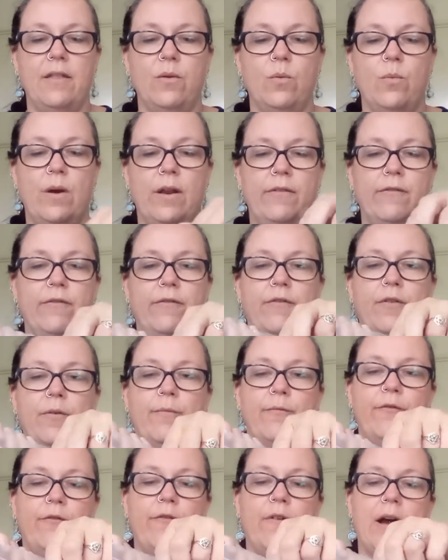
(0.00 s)
one from
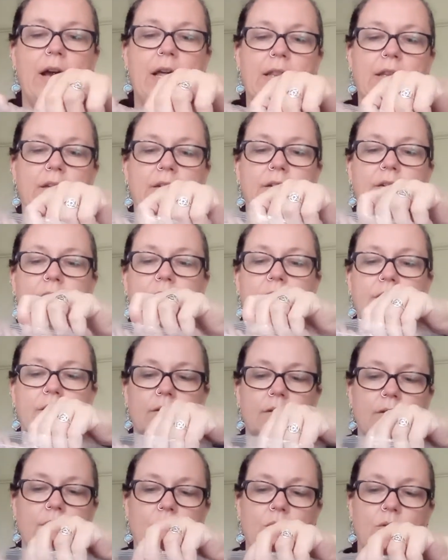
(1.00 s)
Violet
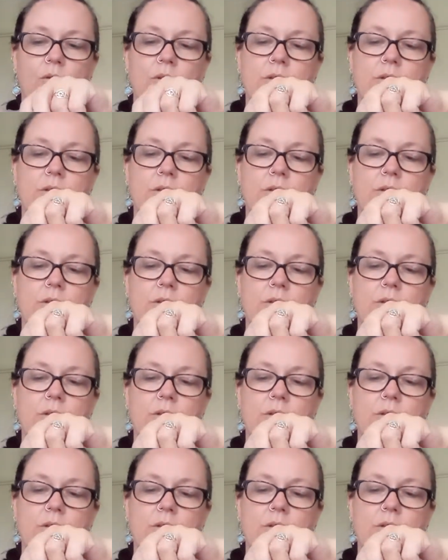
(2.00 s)
Cross